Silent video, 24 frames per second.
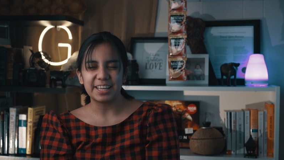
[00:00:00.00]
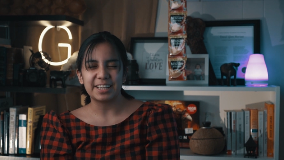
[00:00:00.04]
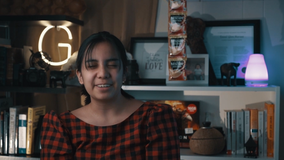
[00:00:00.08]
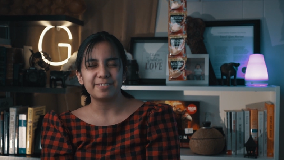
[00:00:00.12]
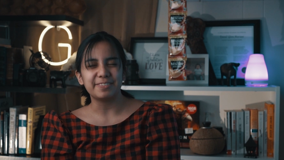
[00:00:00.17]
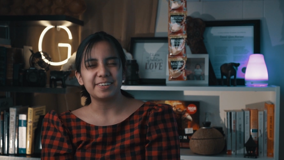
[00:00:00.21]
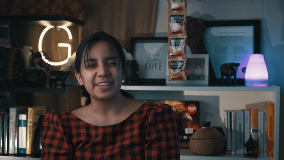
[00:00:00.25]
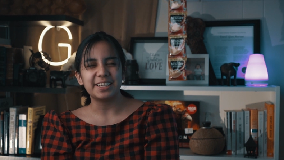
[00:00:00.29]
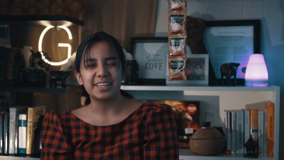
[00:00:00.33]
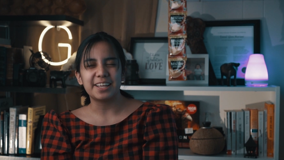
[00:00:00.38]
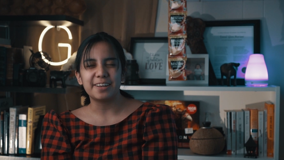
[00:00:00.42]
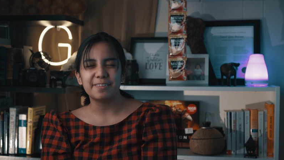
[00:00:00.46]
and
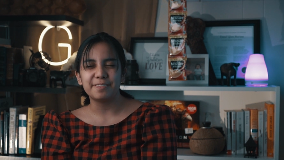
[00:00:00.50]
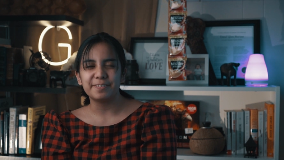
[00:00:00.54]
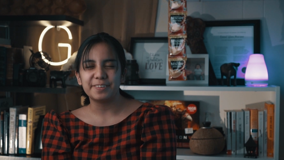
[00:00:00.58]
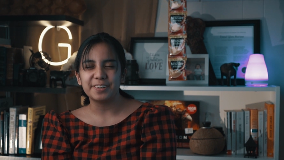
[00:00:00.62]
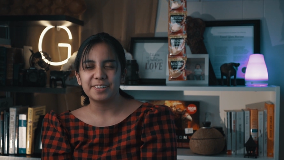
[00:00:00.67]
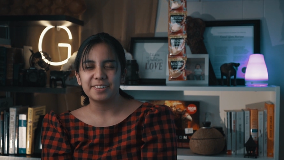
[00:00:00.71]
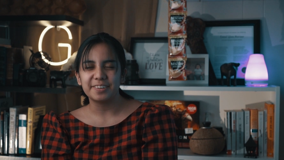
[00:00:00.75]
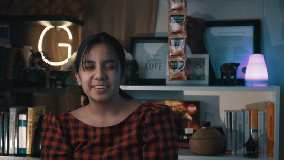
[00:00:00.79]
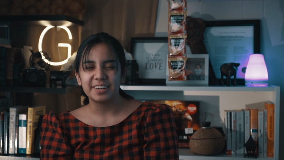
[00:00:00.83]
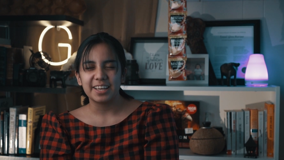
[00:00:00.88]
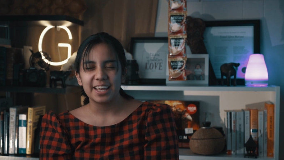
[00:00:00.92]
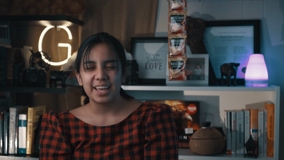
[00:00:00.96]
we love
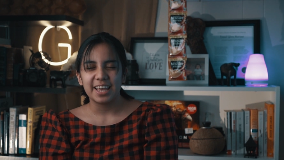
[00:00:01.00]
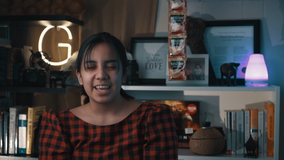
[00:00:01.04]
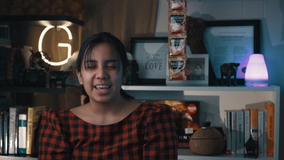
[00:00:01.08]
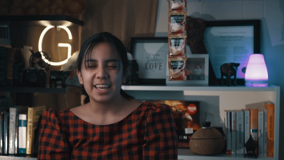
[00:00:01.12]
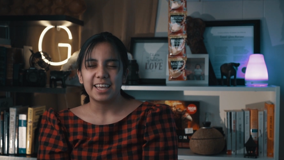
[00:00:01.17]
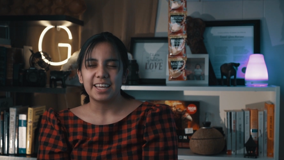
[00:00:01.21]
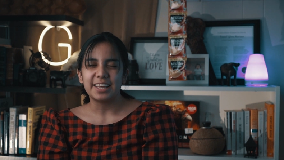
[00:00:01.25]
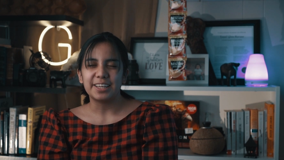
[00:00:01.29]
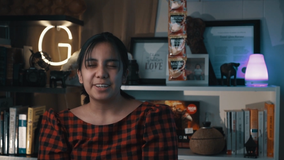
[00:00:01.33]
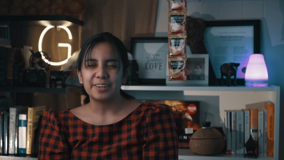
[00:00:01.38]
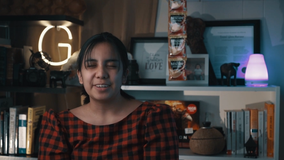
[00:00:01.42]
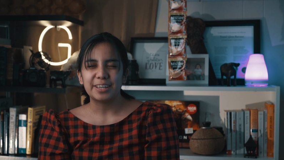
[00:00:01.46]
you.
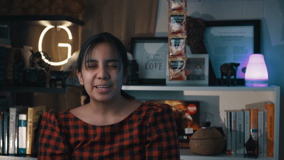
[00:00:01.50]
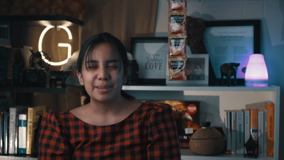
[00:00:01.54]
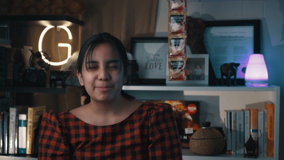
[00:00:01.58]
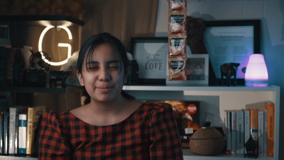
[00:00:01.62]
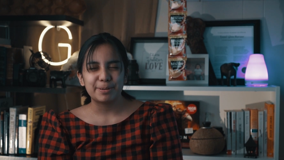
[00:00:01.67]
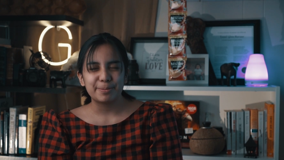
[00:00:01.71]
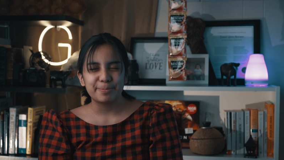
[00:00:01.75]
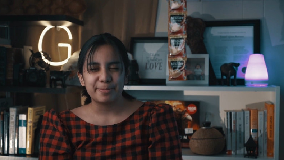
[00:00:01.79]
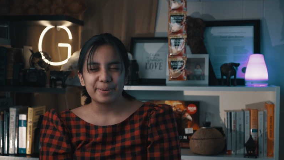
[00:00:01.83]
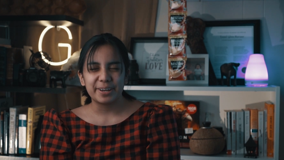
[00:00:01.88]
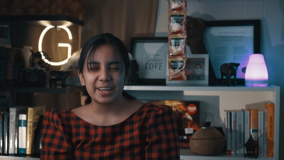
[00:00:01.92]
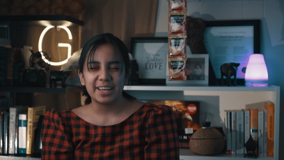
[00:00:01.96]
In your name
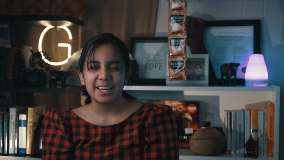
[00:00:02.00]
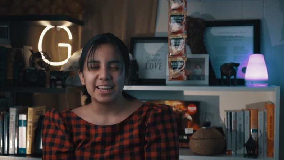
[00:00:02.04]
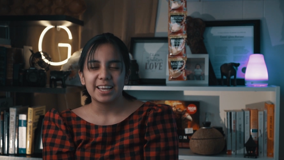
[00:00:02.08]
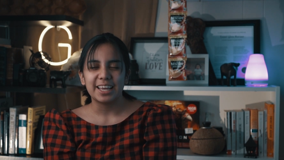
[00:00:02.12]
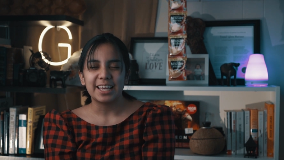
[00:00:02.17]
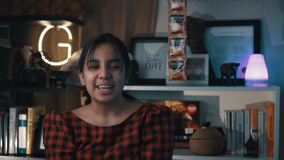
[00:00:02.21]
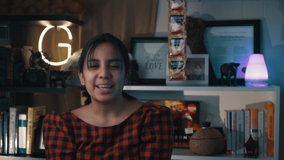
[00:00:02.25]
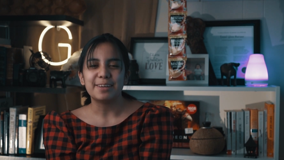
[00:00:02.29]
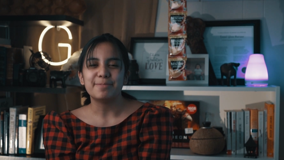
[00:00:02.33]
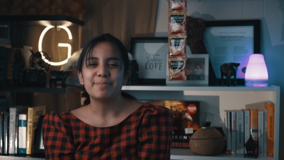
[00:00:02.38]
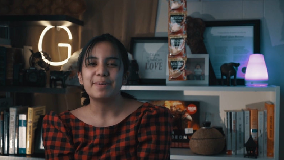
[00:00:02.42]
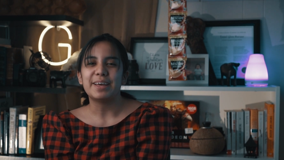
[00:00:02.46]
we pray,
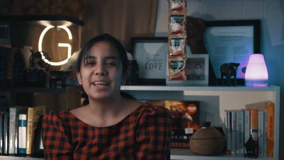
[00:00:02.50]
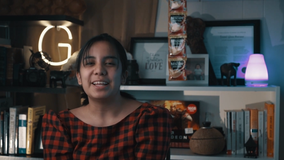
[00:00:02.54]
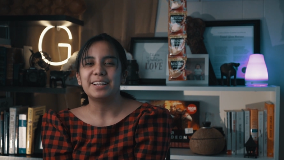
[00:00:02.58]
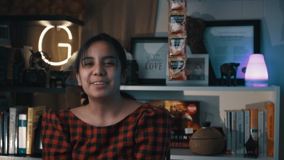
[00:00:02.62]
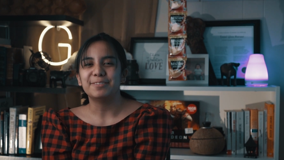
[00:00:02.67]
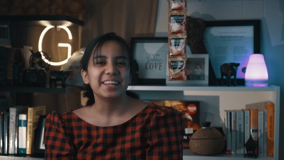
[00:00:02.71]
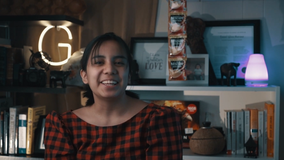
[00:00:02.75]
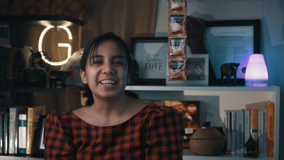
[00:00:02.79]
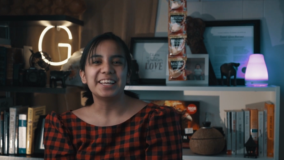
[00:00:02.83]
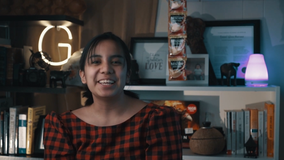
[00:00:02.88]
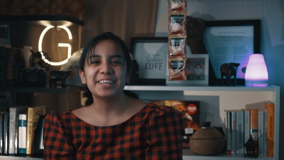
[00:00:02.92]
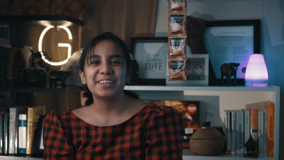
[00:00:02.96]
Amen.
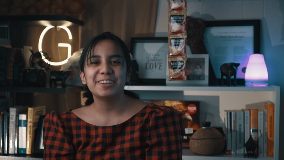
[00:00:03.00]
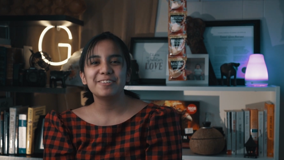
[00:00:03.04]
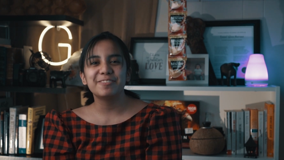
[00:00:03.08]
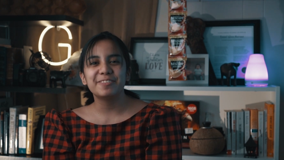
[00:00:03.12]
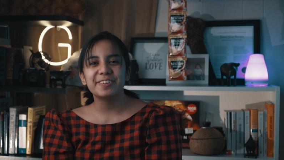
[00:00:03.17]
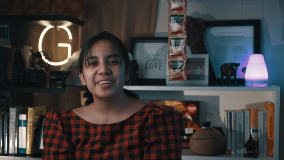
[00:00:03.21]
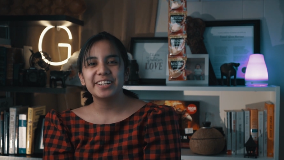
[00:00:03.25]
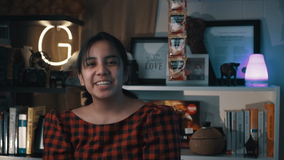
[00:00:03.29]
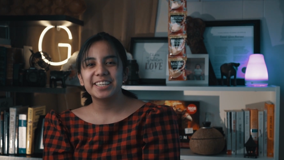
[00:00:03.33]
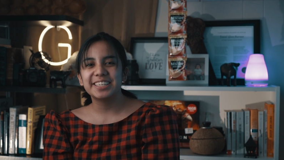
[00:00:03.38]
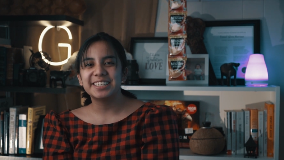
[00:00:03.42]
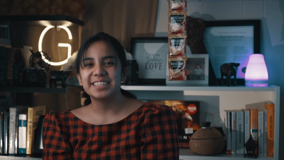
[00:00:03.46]
Thank you
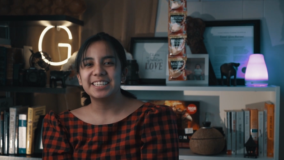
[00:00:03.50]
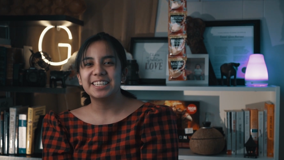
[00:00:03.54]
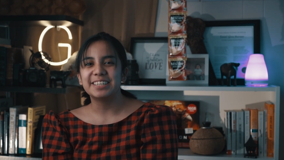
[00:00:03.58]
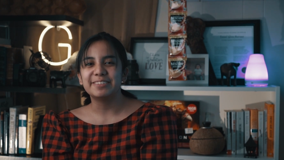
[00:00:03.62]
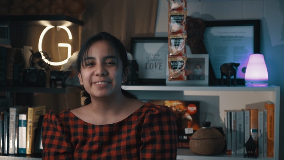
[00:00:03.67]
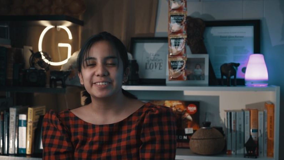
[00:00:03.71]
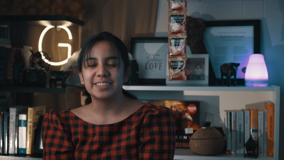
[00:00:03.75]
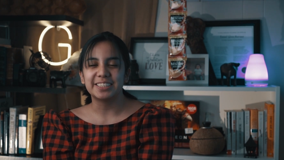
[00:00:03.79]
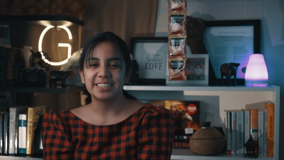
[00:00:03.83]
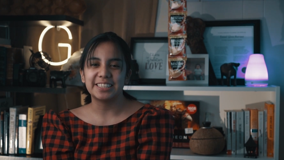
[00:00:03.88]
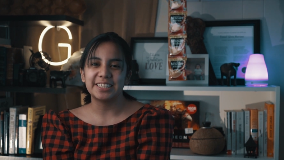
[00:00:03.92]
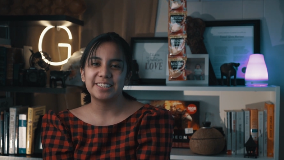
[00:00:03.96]
for listening.
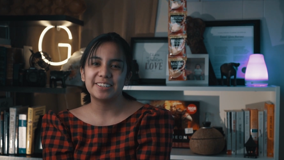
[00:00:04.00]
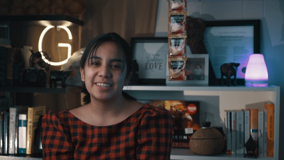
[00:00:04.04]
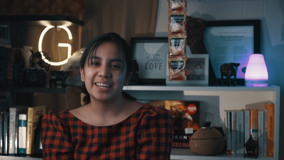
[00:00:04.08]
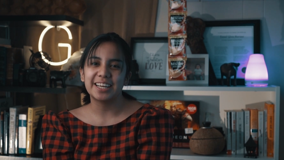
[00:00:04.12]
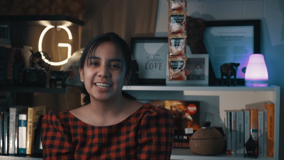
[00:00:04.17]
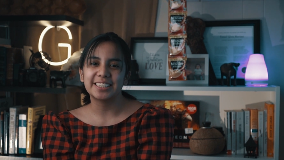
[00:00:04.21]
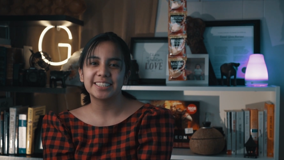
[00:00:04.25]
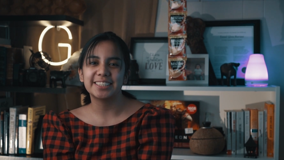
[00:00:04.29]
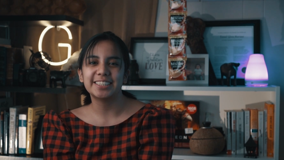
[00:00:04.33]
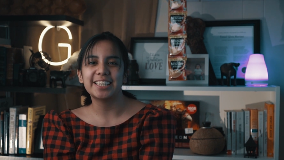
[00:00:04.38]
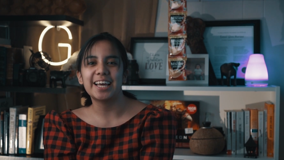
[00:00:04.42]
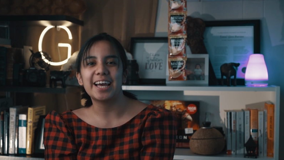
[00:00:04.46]
We'll see you
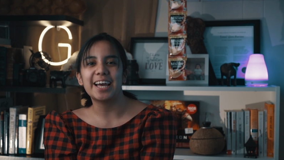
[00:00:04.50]
next